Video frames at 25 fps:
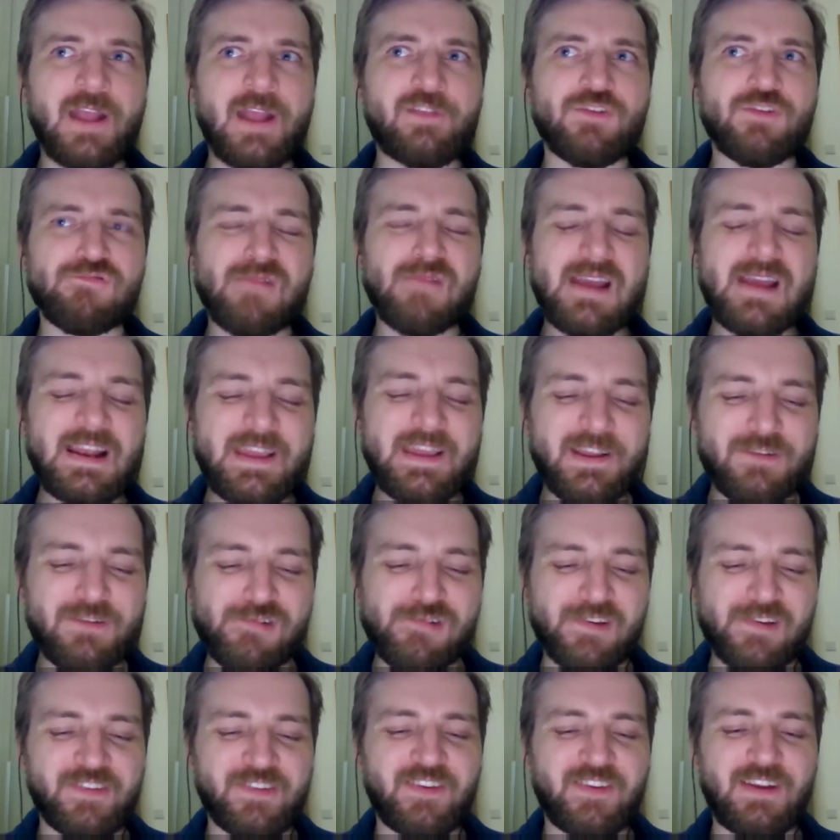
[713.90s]
a really
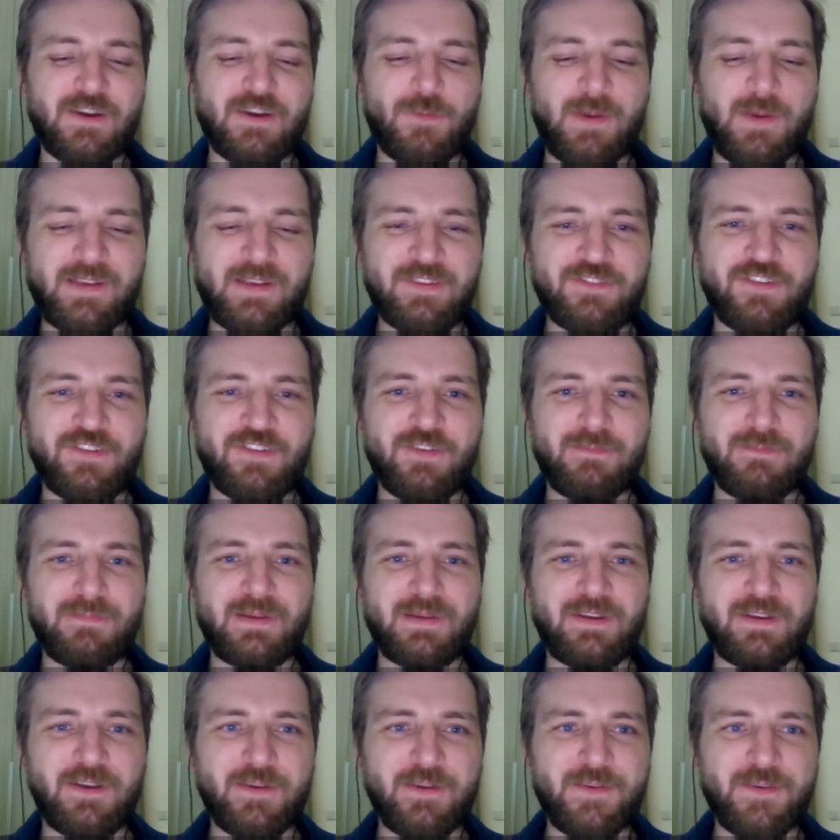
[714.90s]
interesting question,
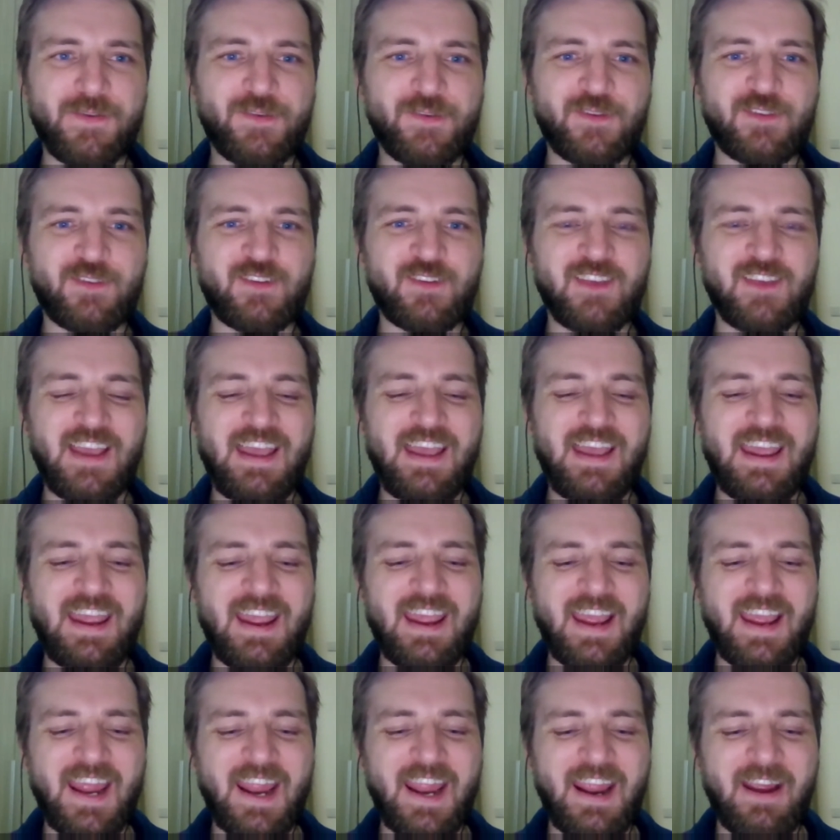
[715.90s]
because
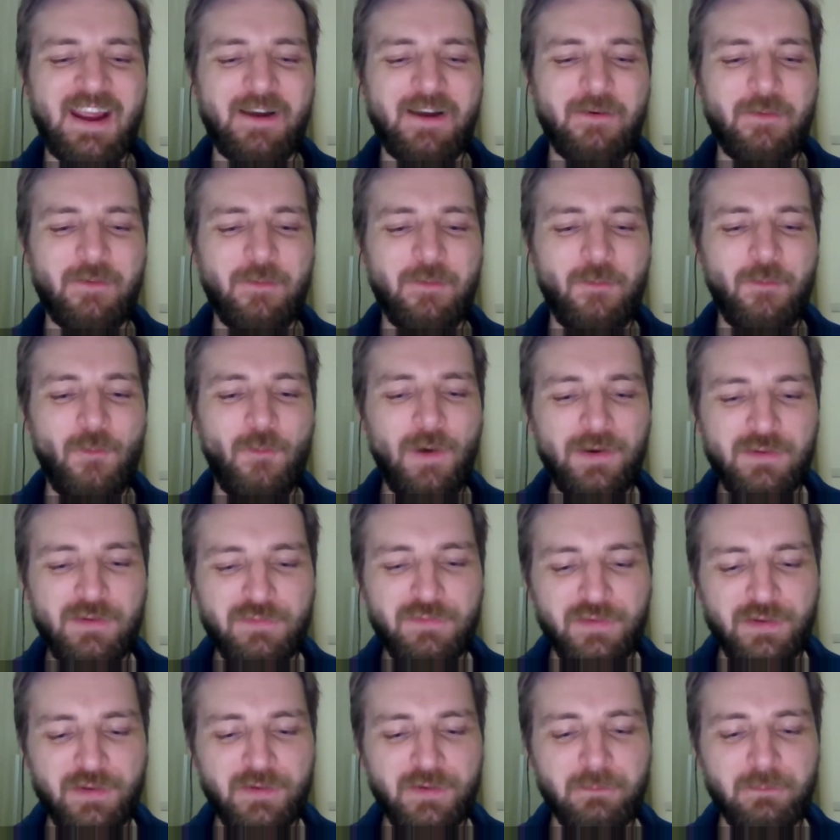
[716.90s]
one
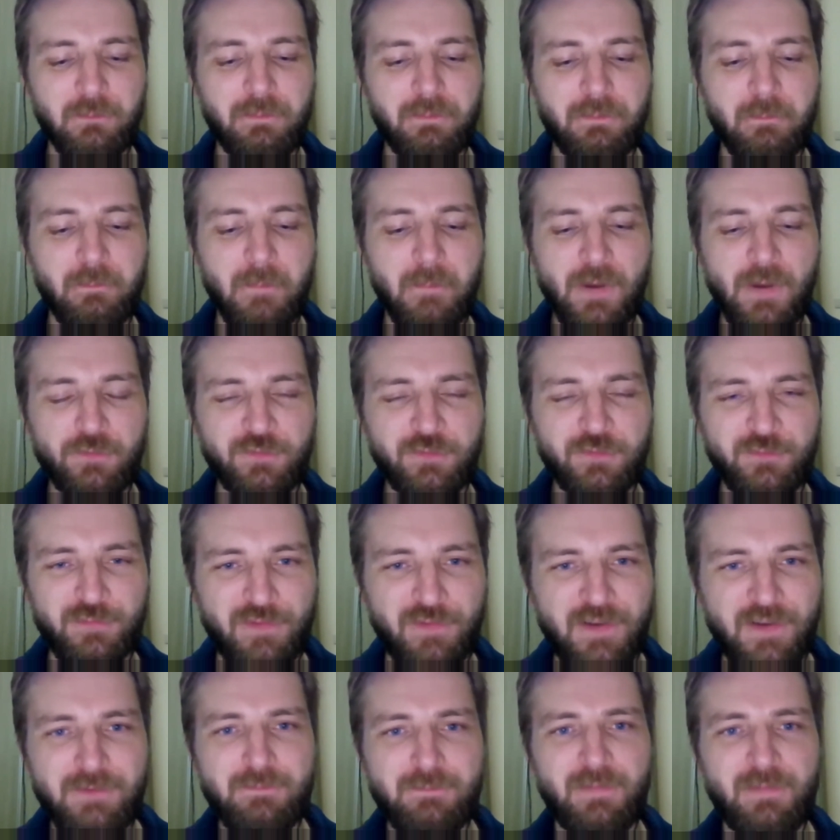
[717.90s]
of the most
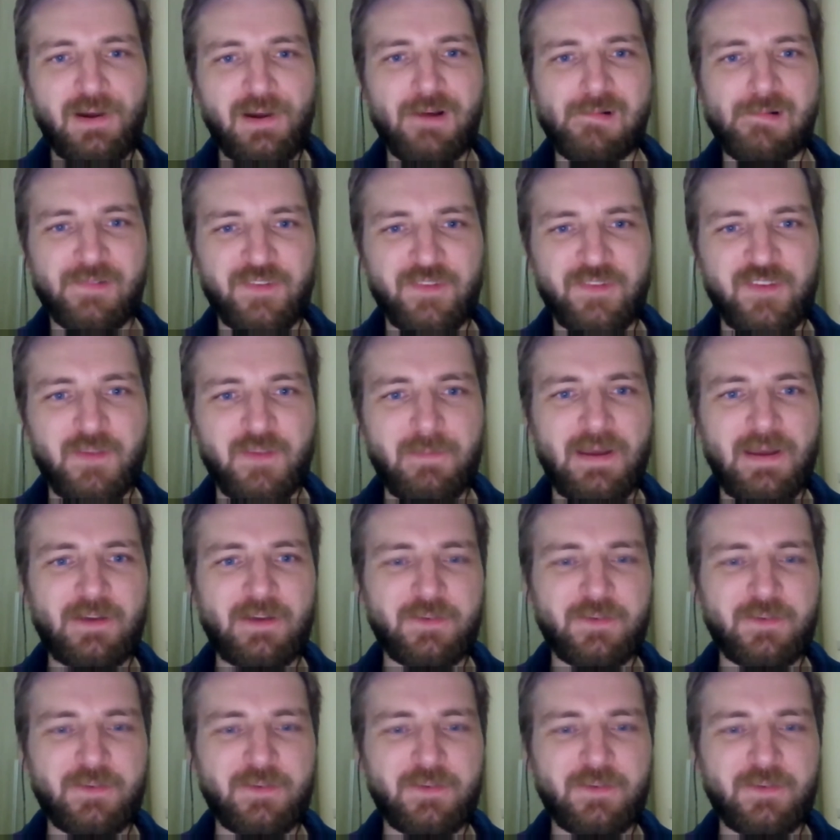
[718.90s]
fun parts about